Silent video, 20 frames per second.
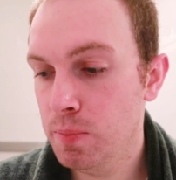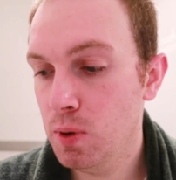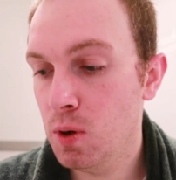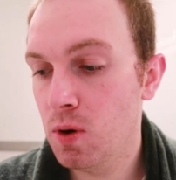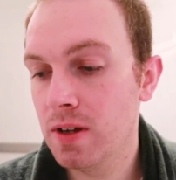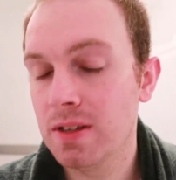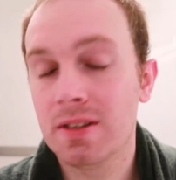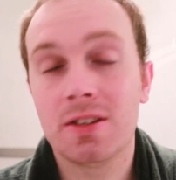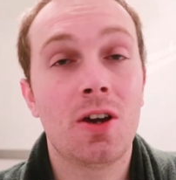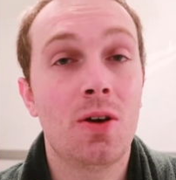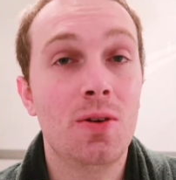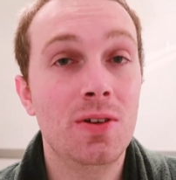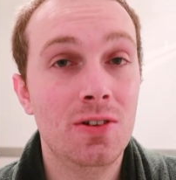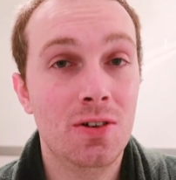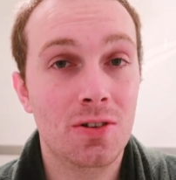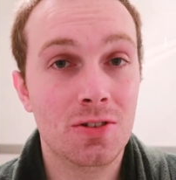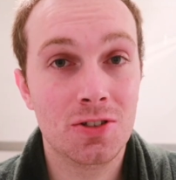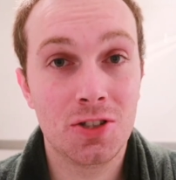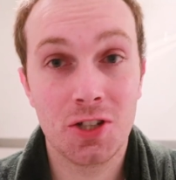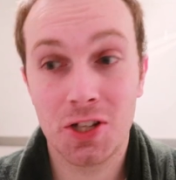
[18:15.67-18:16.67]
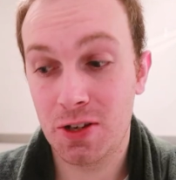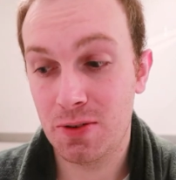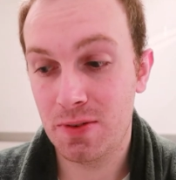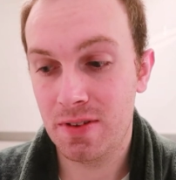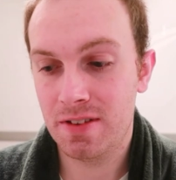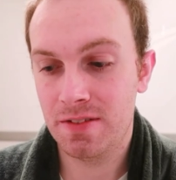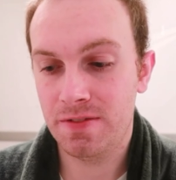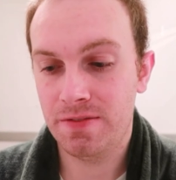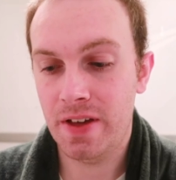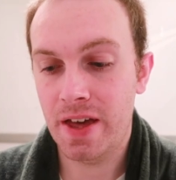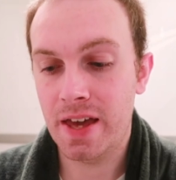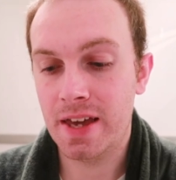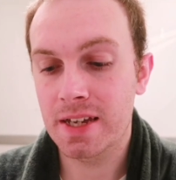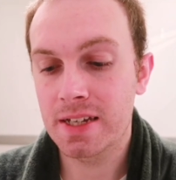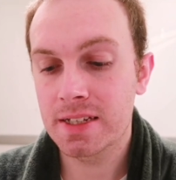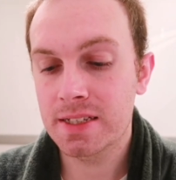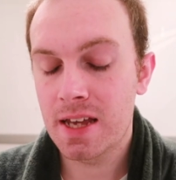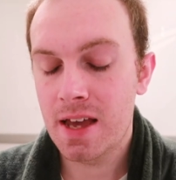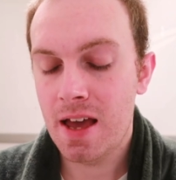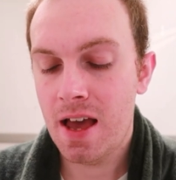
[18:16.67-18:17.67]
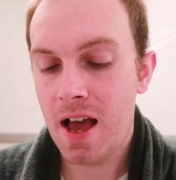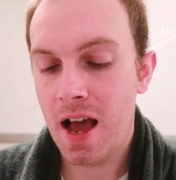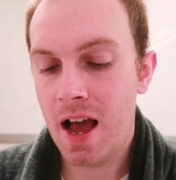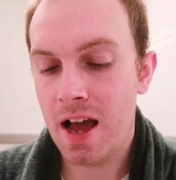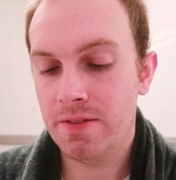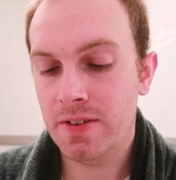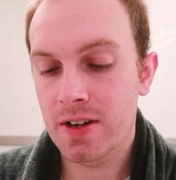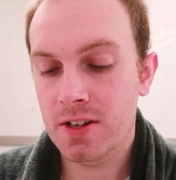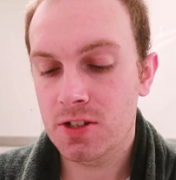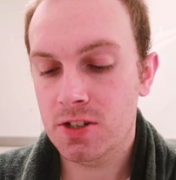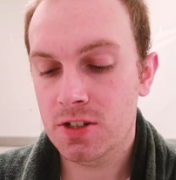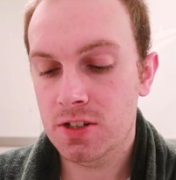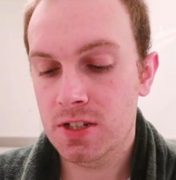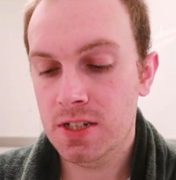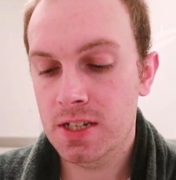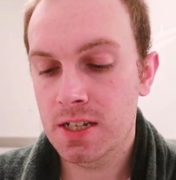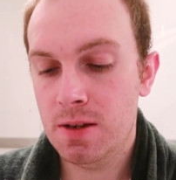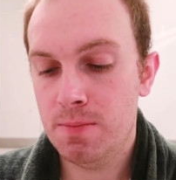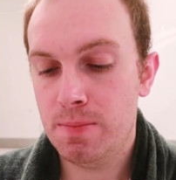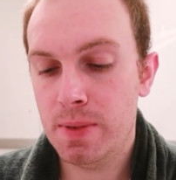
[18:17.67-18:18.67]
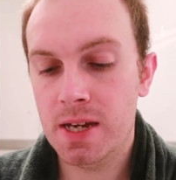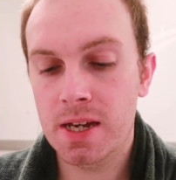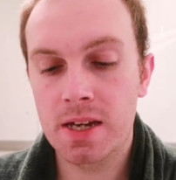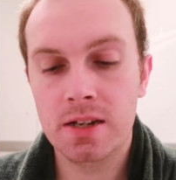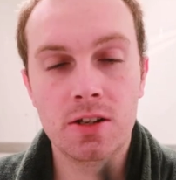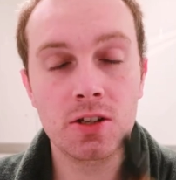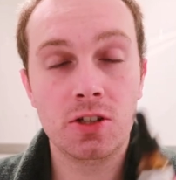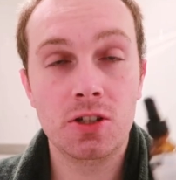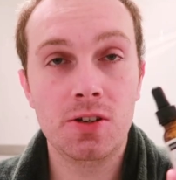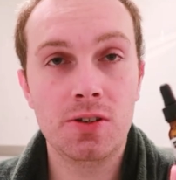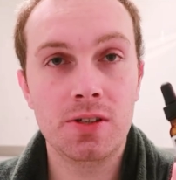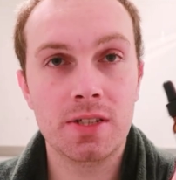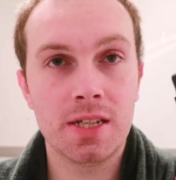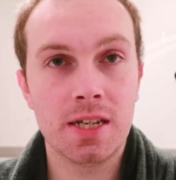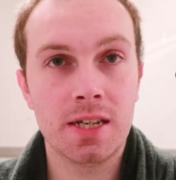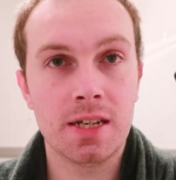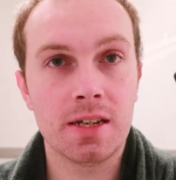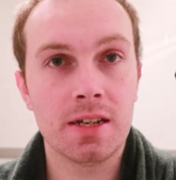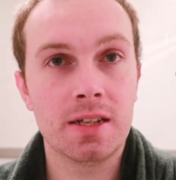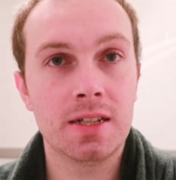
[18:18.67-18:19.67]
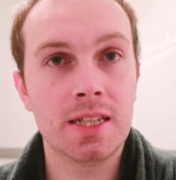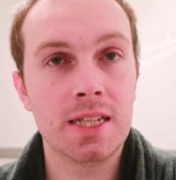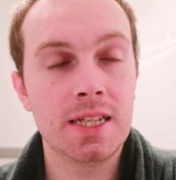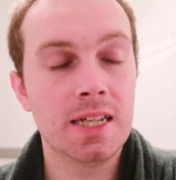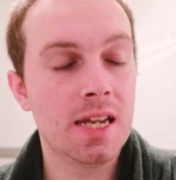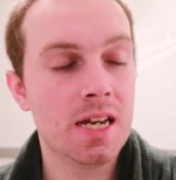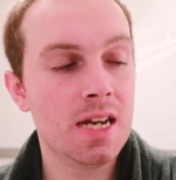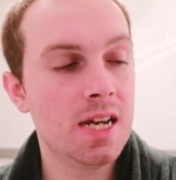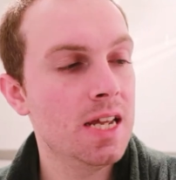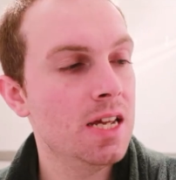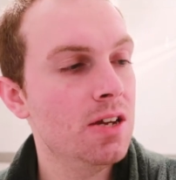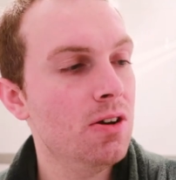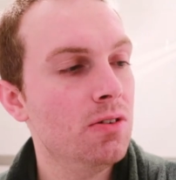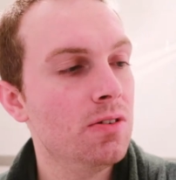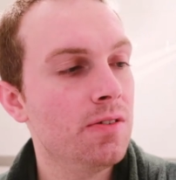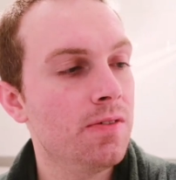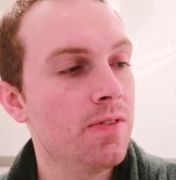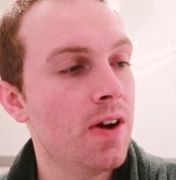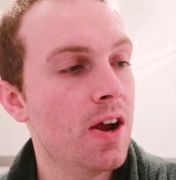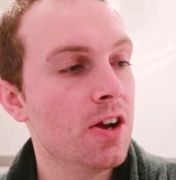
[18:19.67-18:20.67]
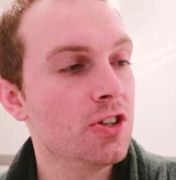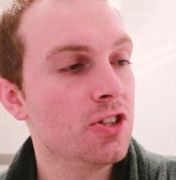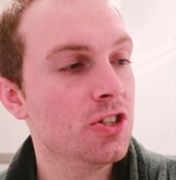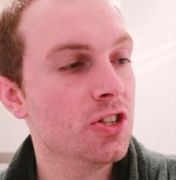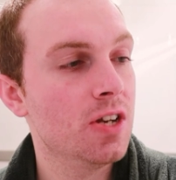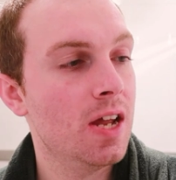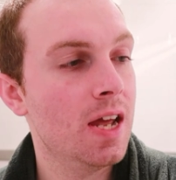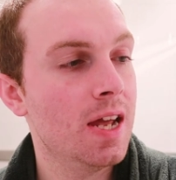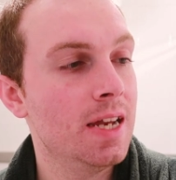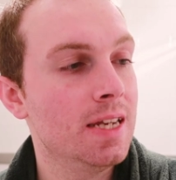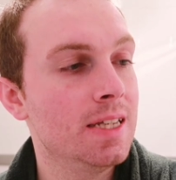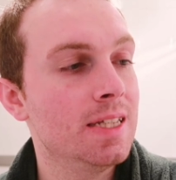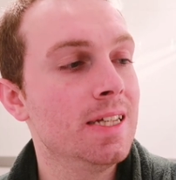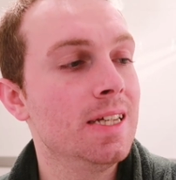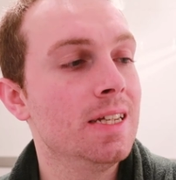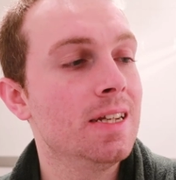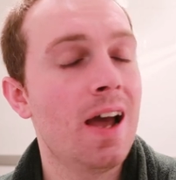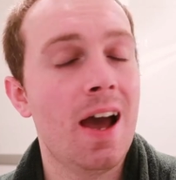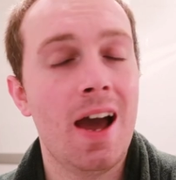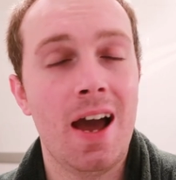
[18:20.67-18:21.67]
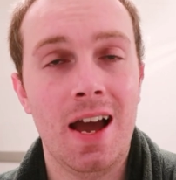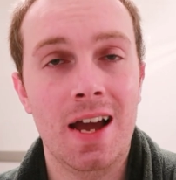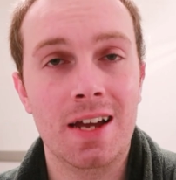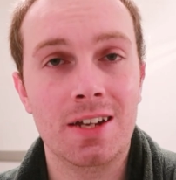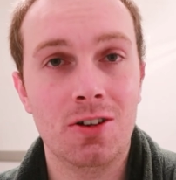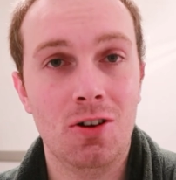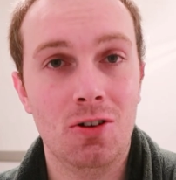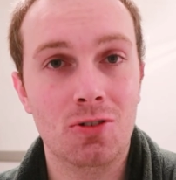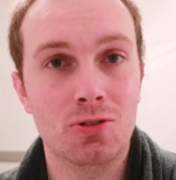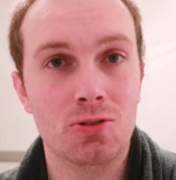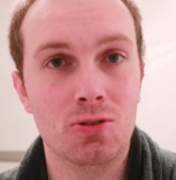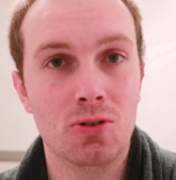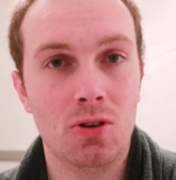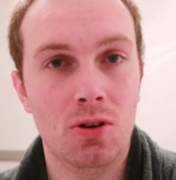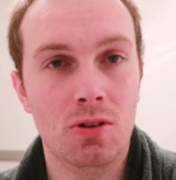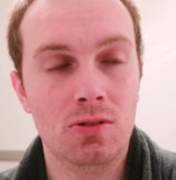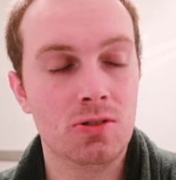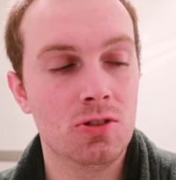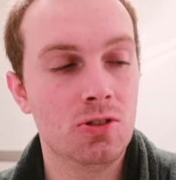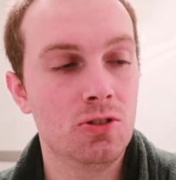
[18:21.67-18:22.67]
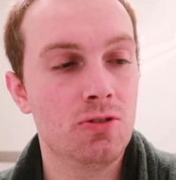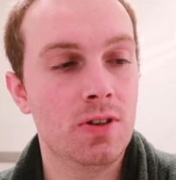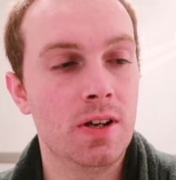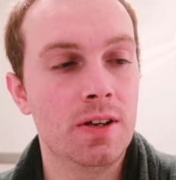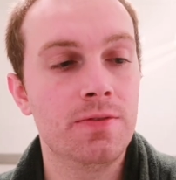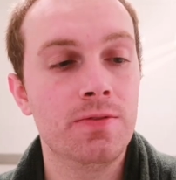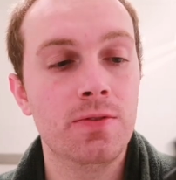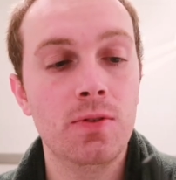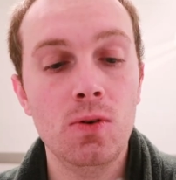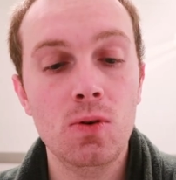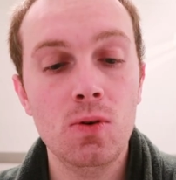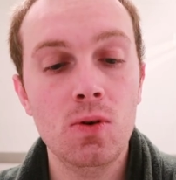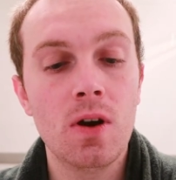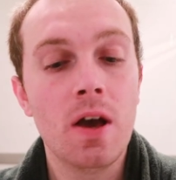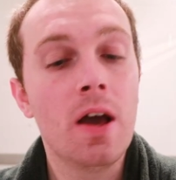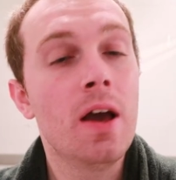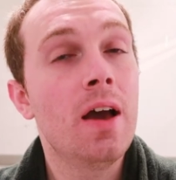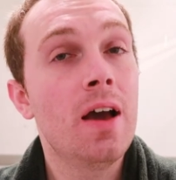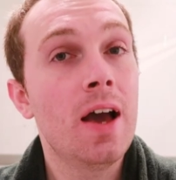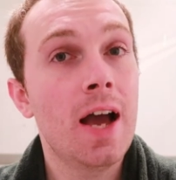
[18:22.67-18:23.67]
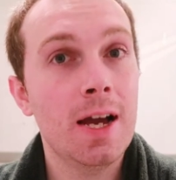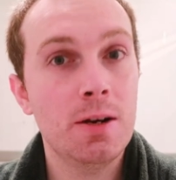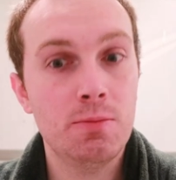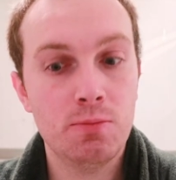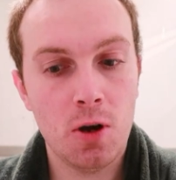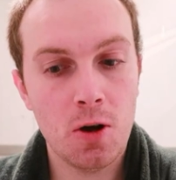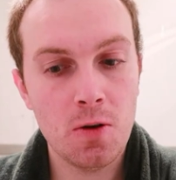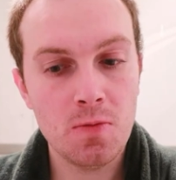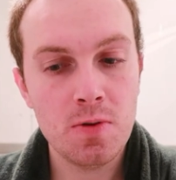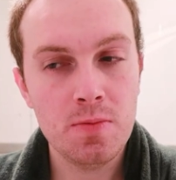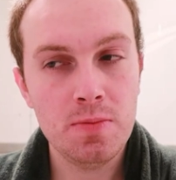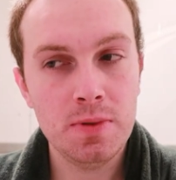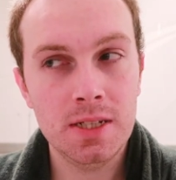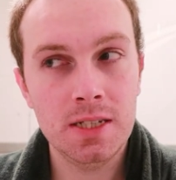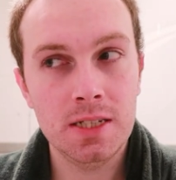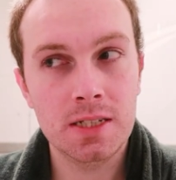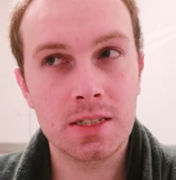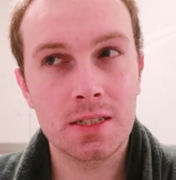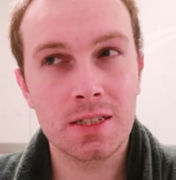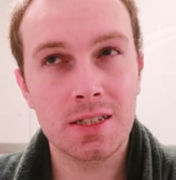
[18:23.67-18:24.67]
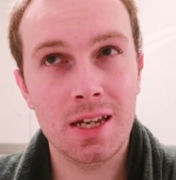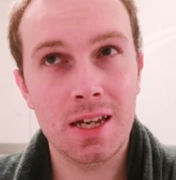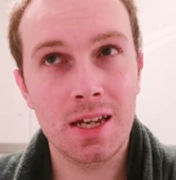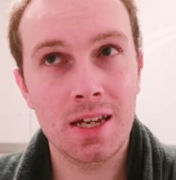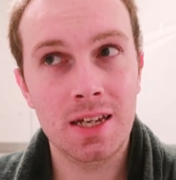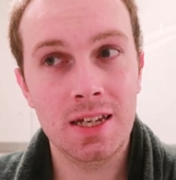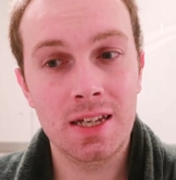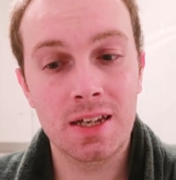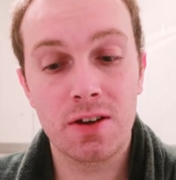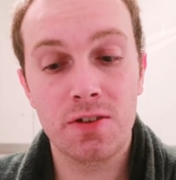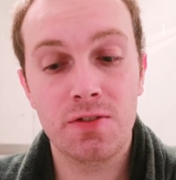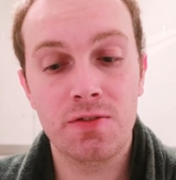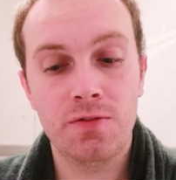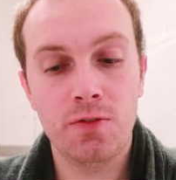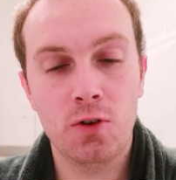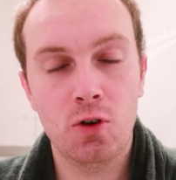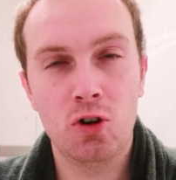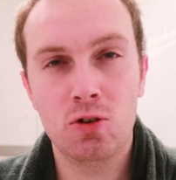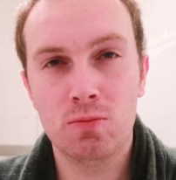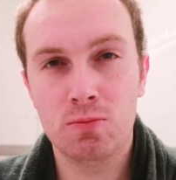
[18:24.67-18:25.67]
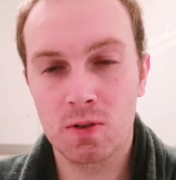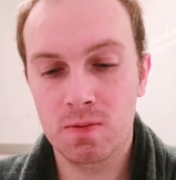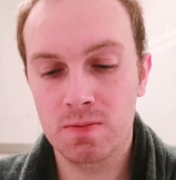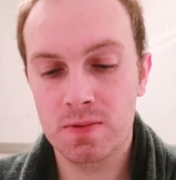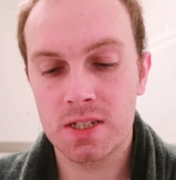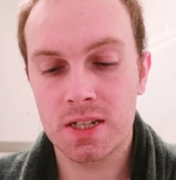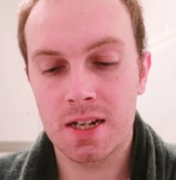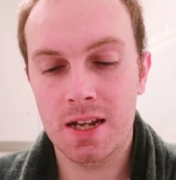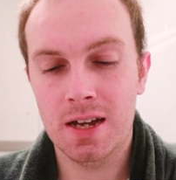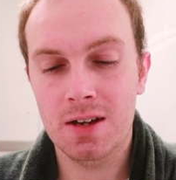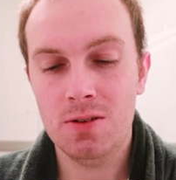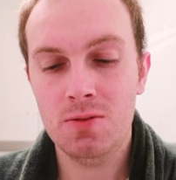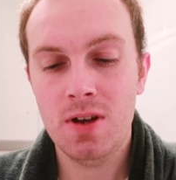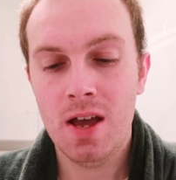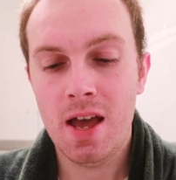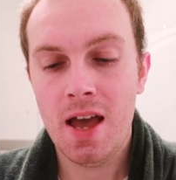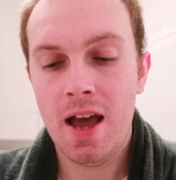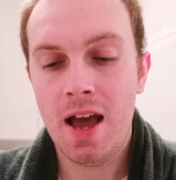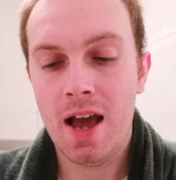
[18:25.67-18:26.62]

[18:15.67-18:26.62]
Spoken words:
But going on to the face, I've actually been using the NIOD Fractionated Eye Contour Concentrate for, I'd probably say, 4 months now.